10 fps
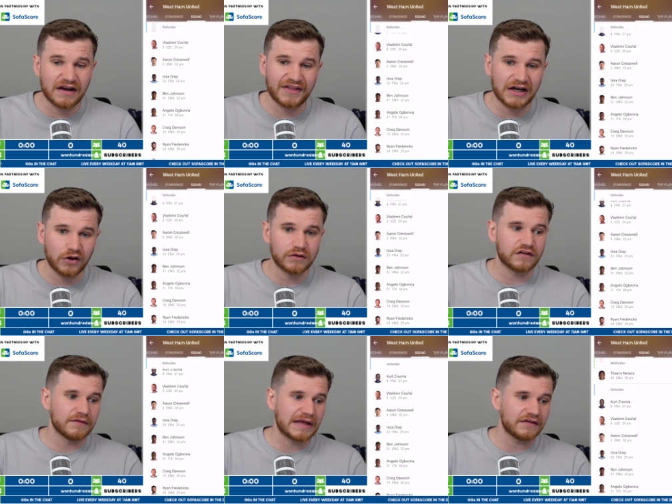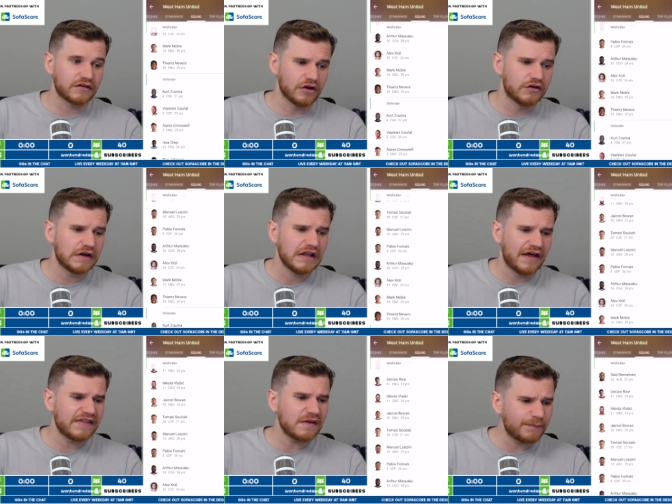I think long-term, that's good. I
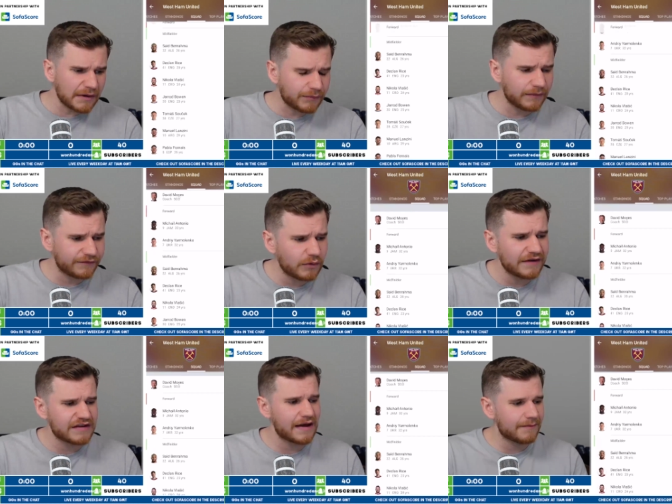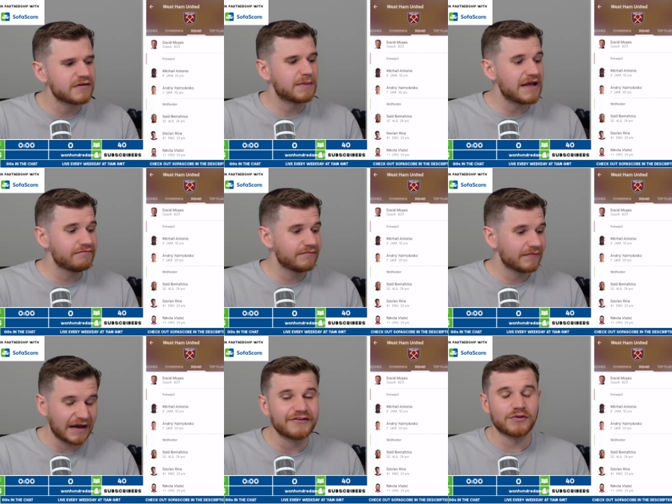think the big problem for West Ham has been,
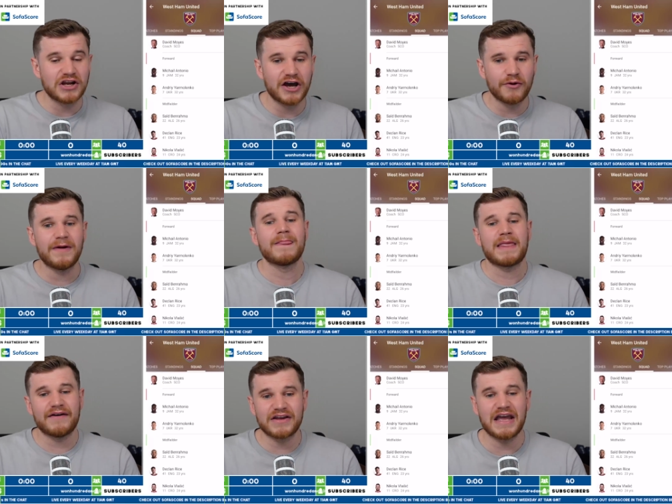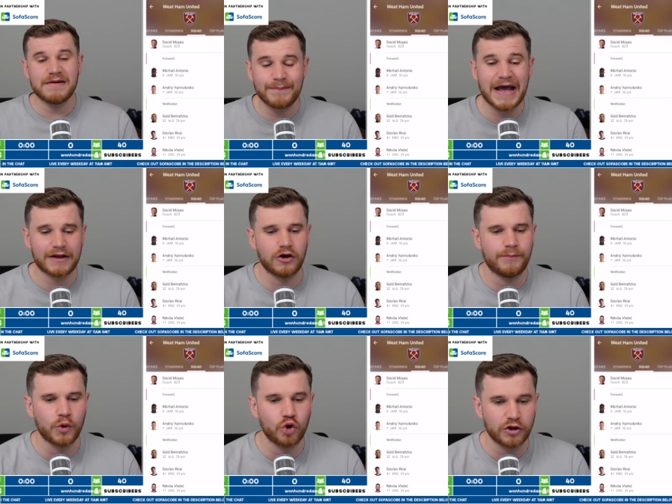as we know, having a backup
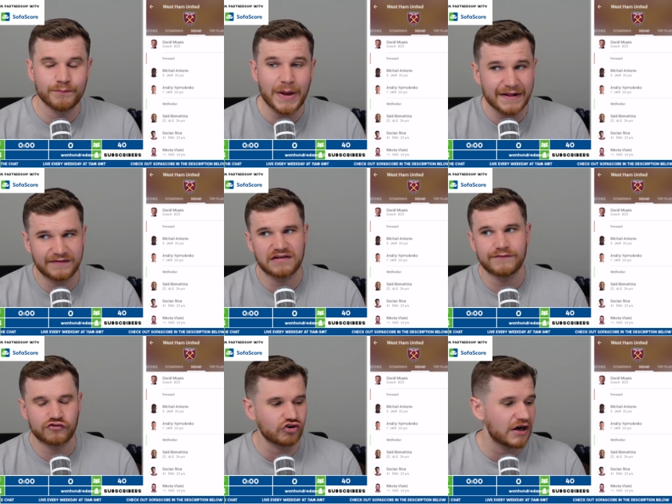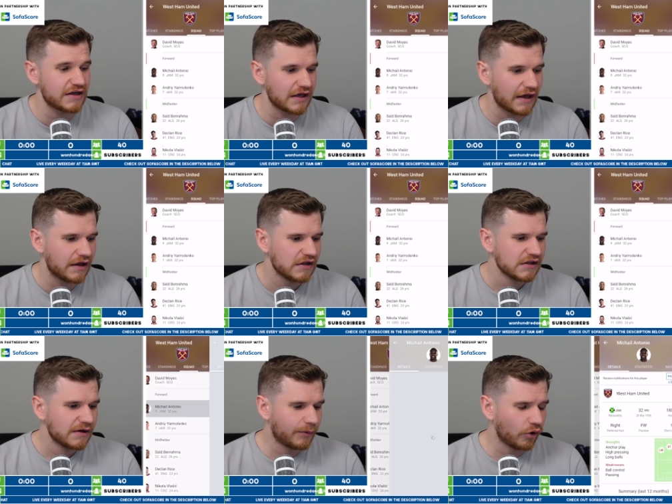or competitive striker.
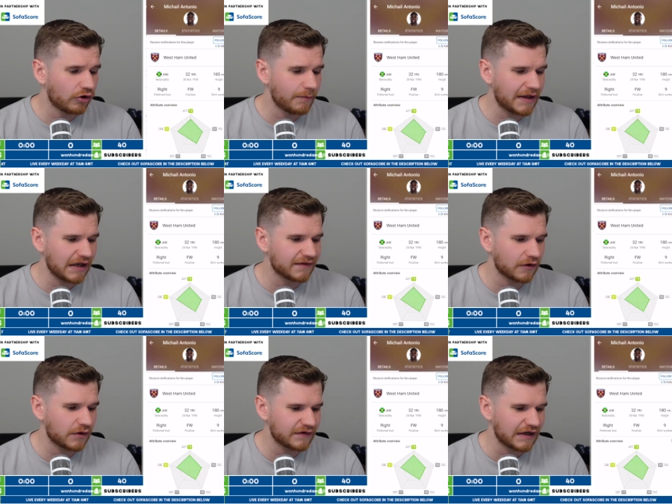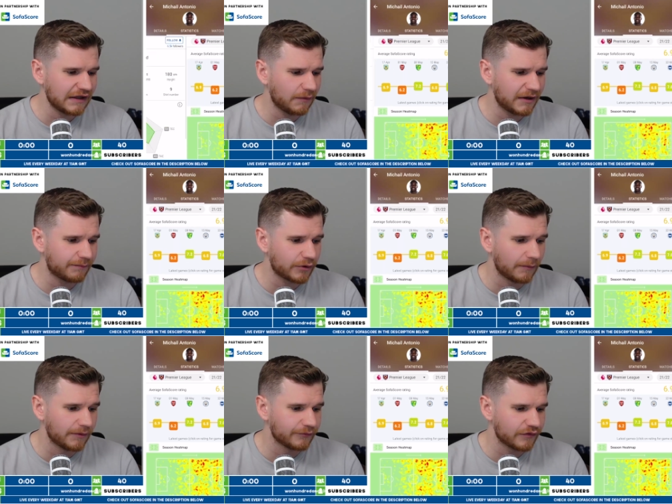Poor old Michail Antonio's had a little bit of
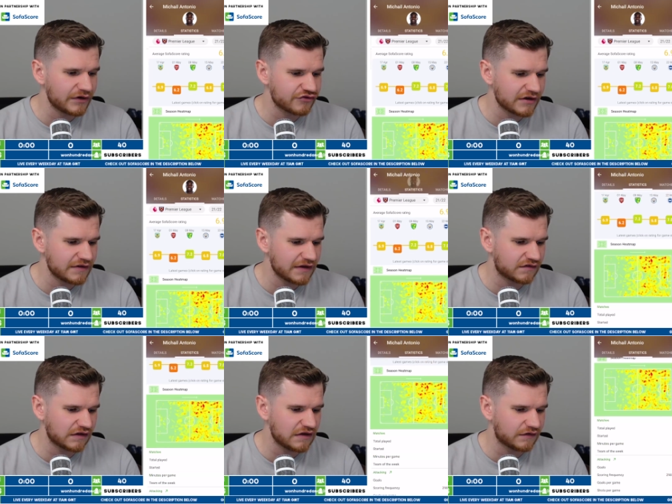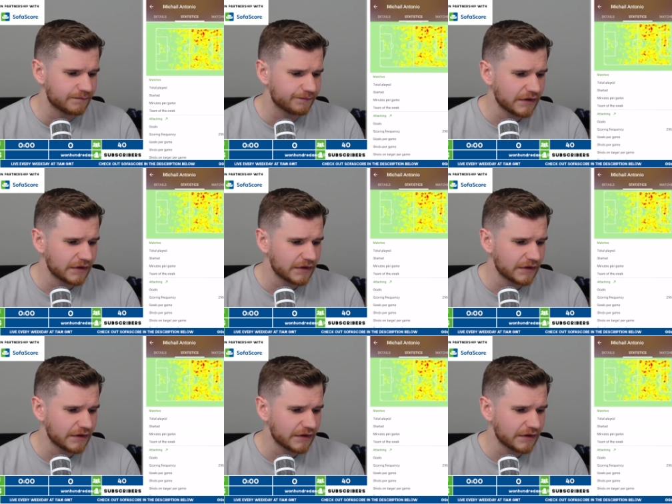problems with injury this season.